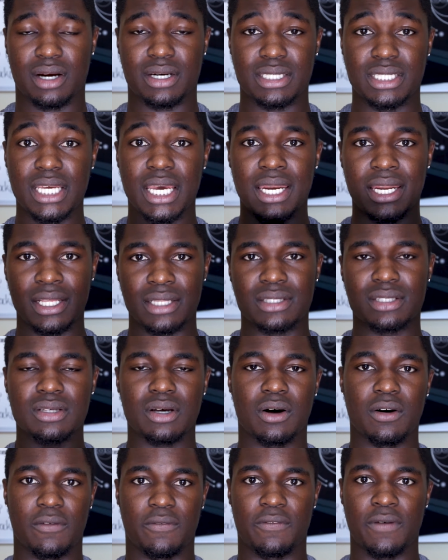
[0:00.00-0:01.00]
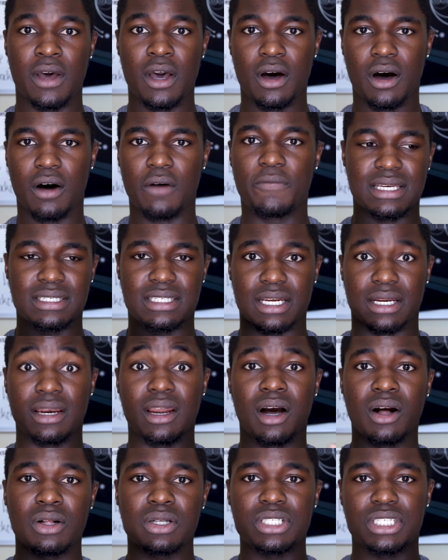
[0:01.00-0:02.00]
are tenets of the
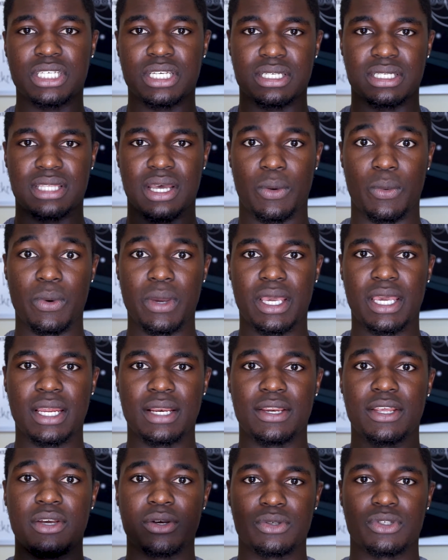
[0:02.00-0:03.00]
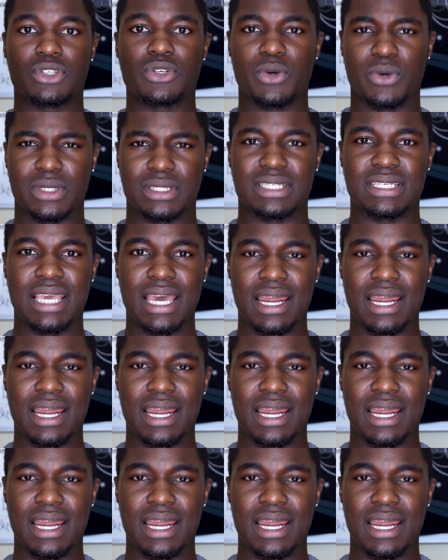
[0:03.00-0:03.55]
technologies that we can use towards